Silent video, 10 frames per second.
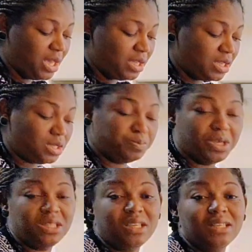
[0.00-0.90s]
He's
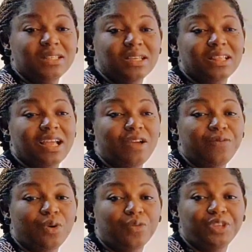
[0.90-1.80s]
been in the life
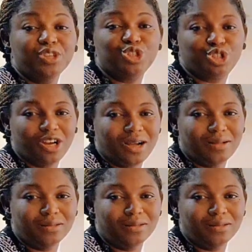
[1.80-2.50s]
of this child